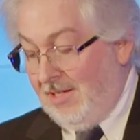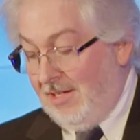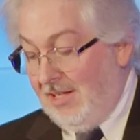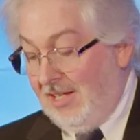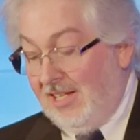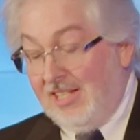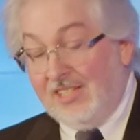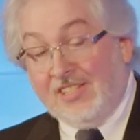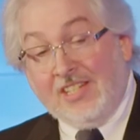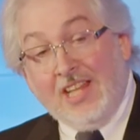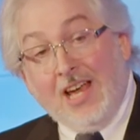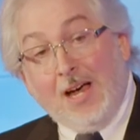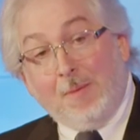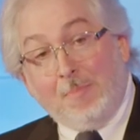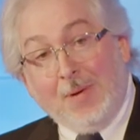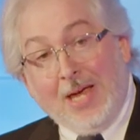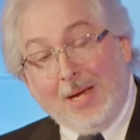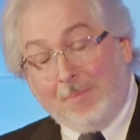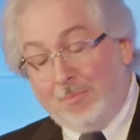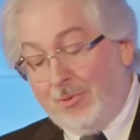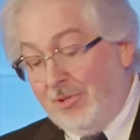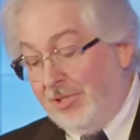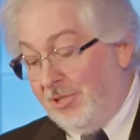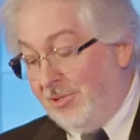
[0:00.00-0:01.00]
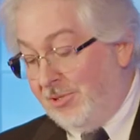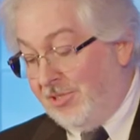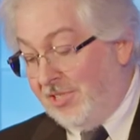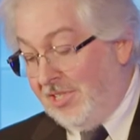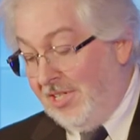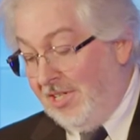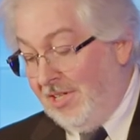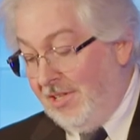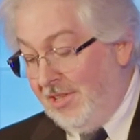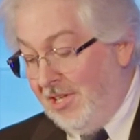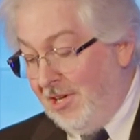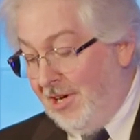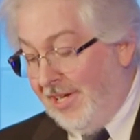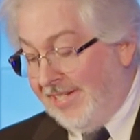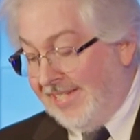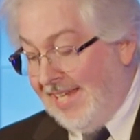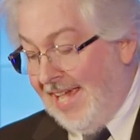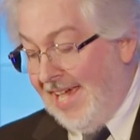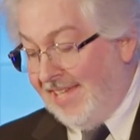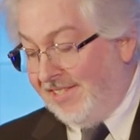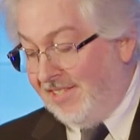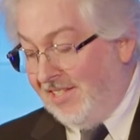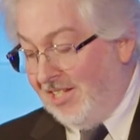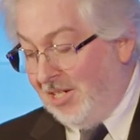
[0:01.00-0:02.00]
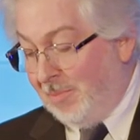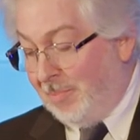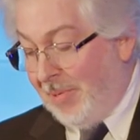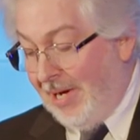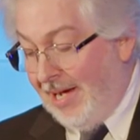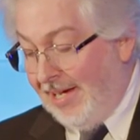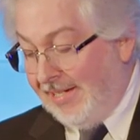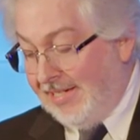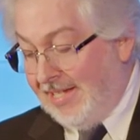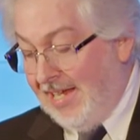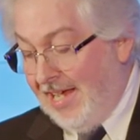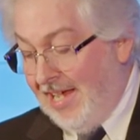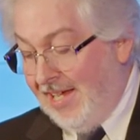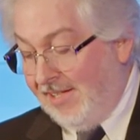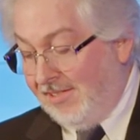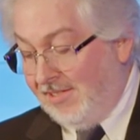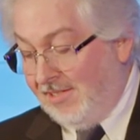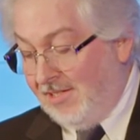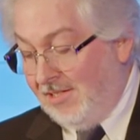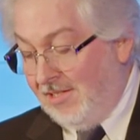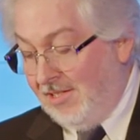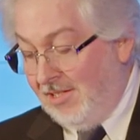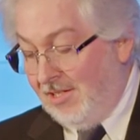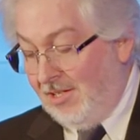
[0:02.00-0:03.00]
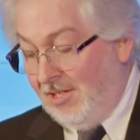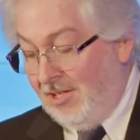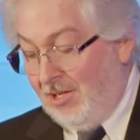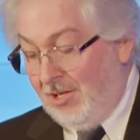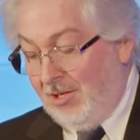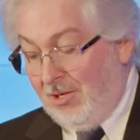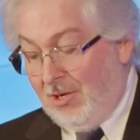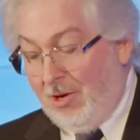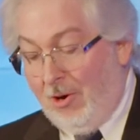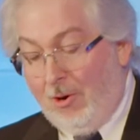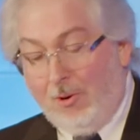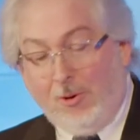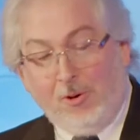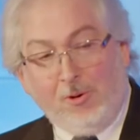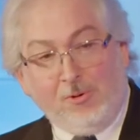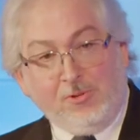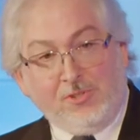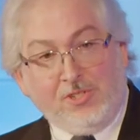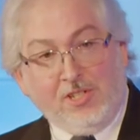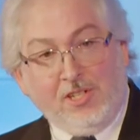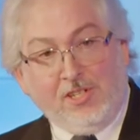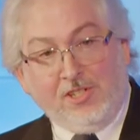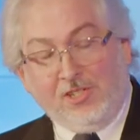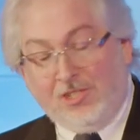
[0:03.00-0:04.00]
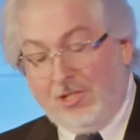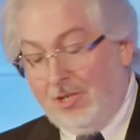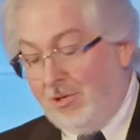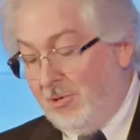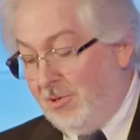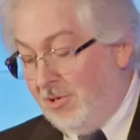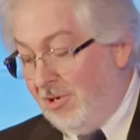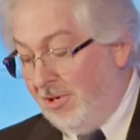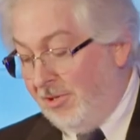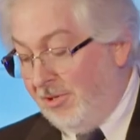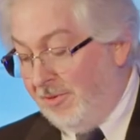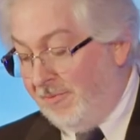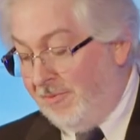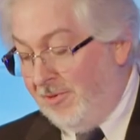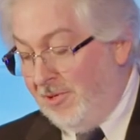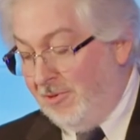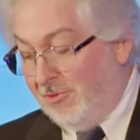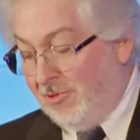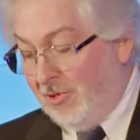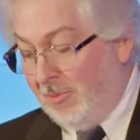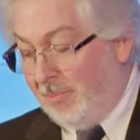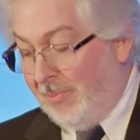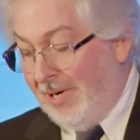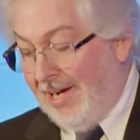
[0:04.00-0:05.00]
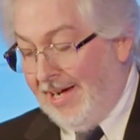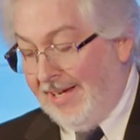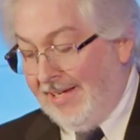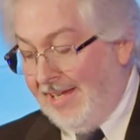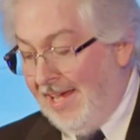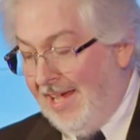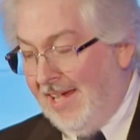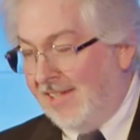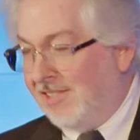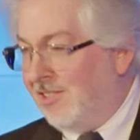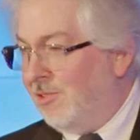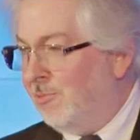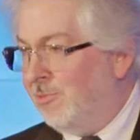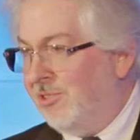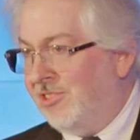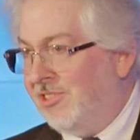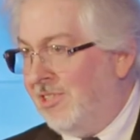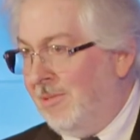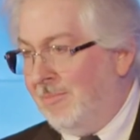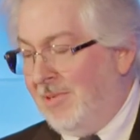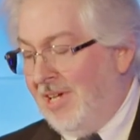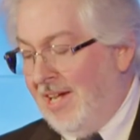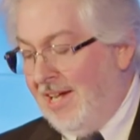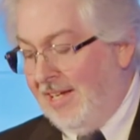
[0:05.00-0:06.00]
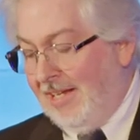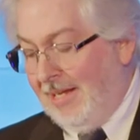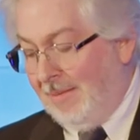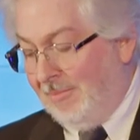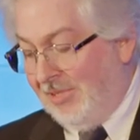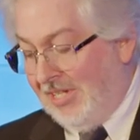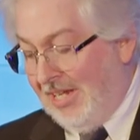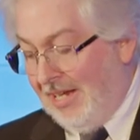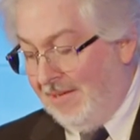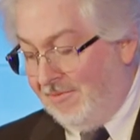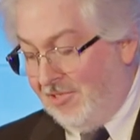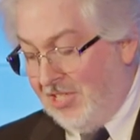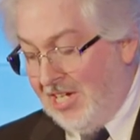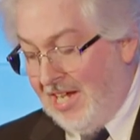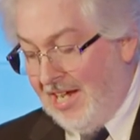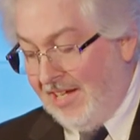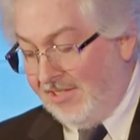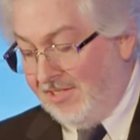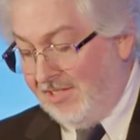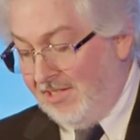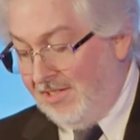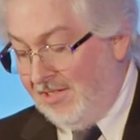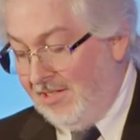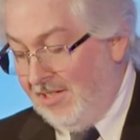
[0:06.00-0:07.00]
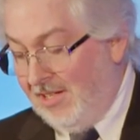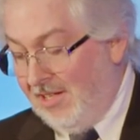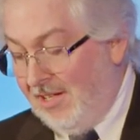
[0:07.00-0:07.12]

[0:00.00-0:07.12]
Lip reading: He's now back producing the Audacity to podcast, co-hosting a show called The Future of Podcasting with some guy named Dave Jackson,